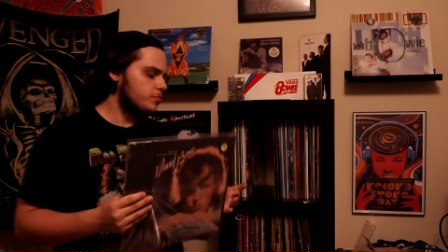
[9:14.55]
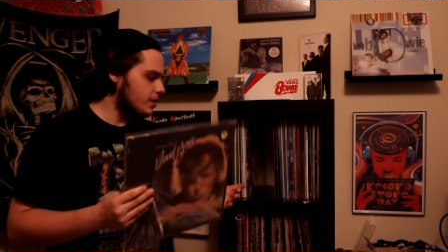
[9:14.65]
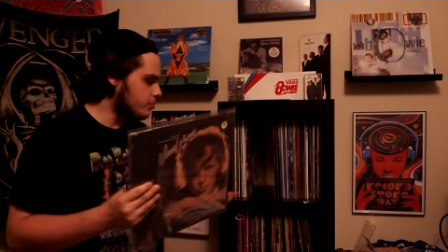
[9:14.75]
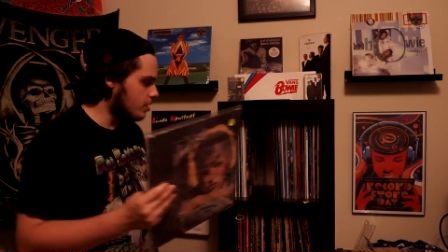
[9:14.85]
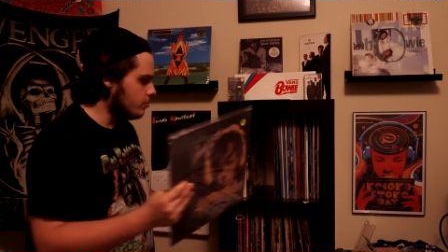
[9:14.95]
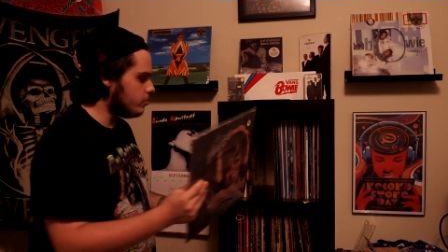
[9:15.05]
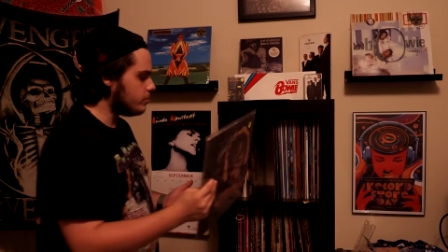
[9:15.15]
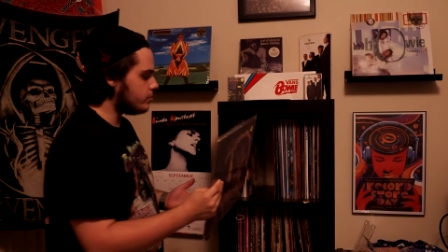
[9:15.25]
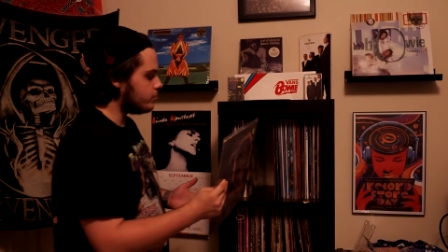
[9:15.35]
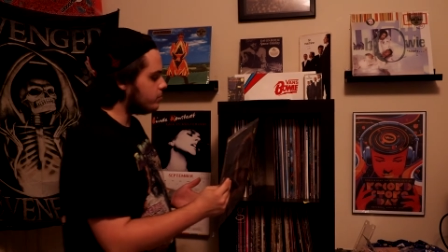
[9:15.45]

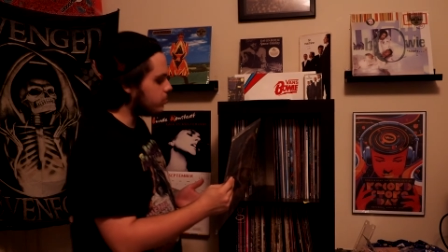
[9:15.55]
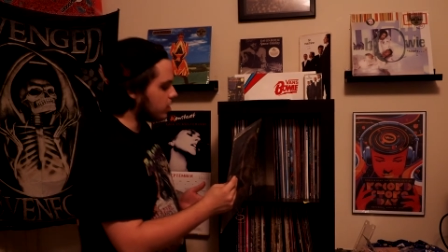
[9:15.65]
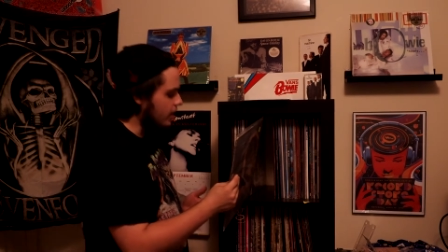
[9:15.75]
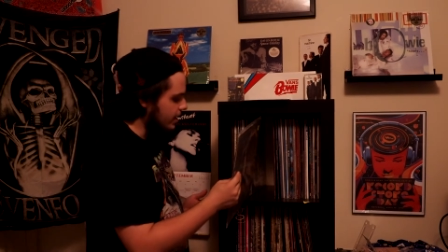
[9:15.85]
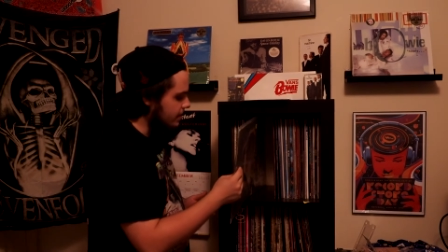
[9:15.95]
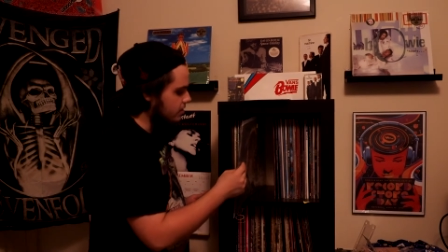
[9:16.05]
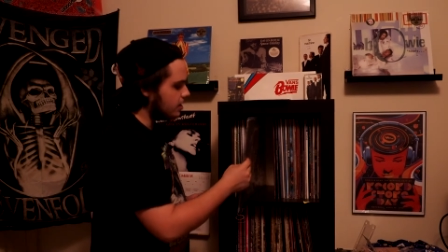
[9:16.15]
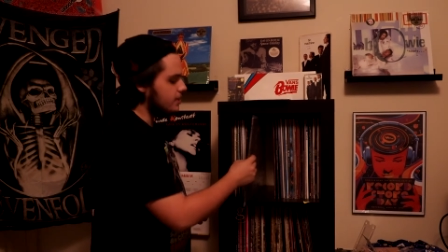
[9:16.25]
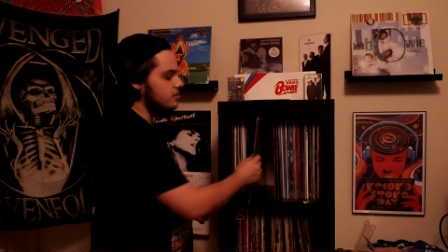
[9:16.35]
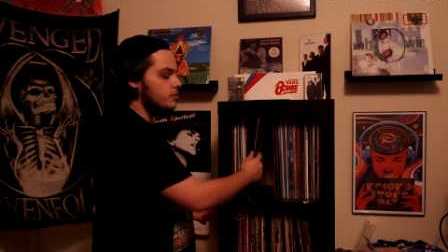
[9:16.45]
probably plan
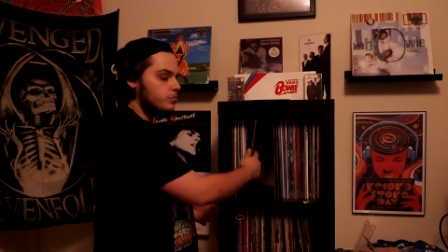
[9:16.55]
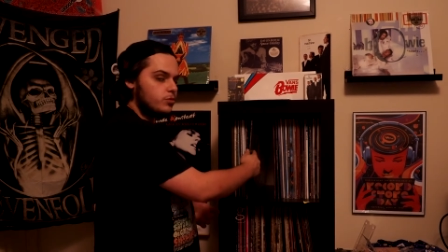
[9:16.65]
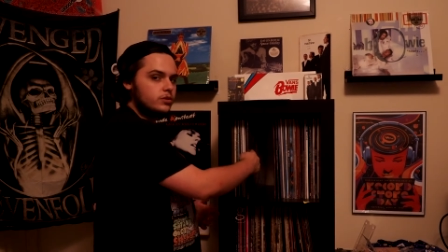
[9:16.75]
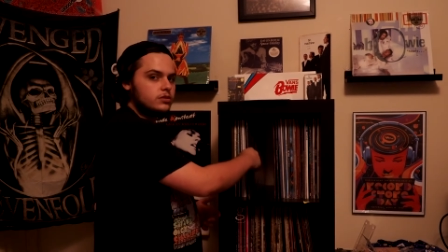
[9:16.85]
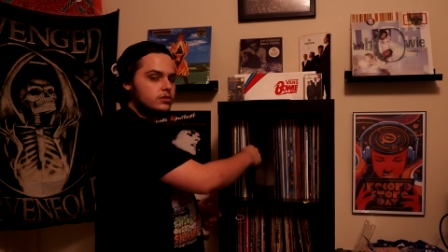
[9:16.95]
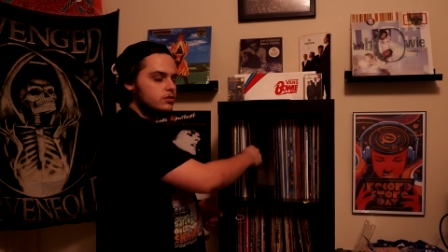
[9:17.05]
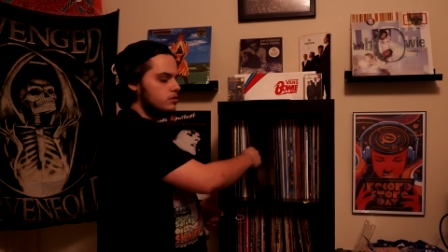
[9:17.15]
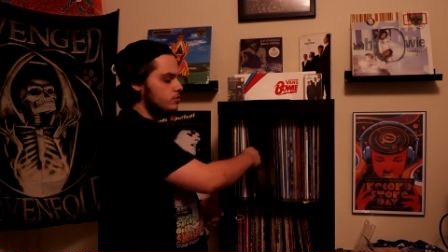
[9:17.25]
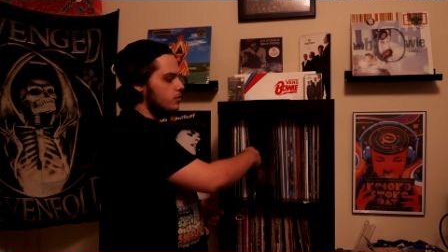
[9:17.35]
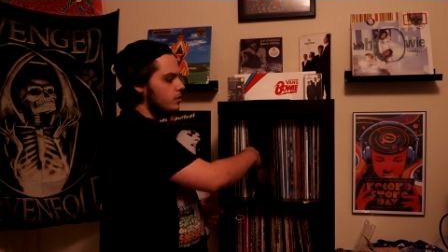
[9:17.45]
at some point
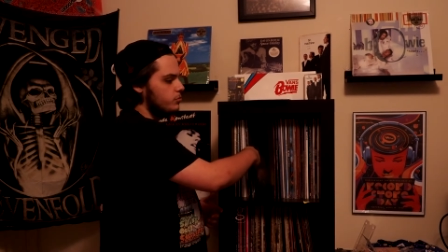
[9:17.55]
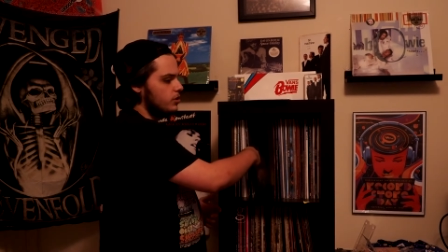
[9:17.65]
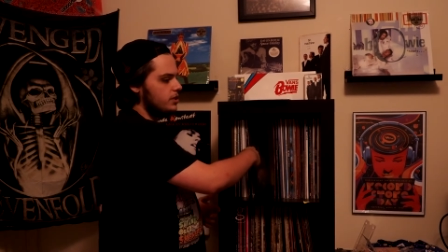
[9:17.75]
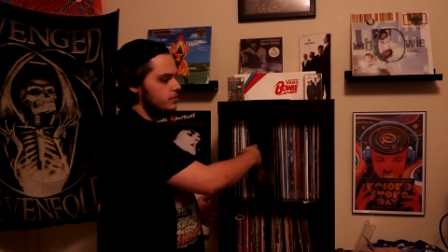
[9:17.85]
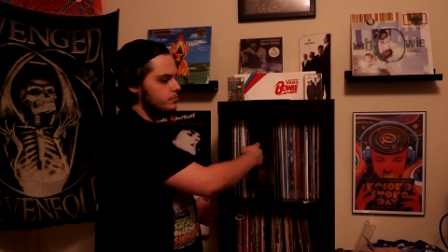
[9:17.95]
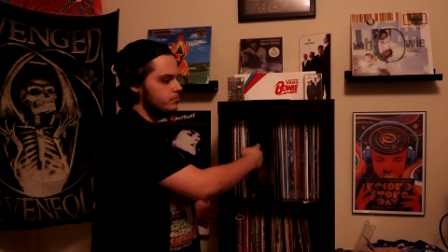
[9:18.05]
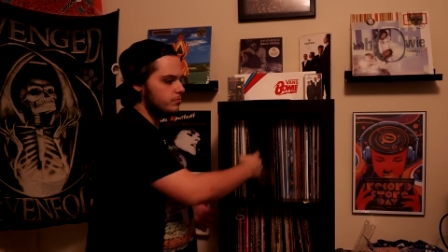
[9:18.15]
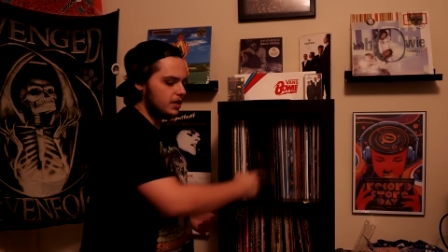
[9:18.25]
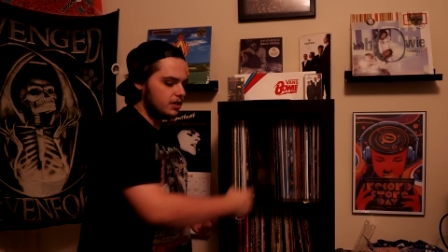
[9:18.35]
to upgrade my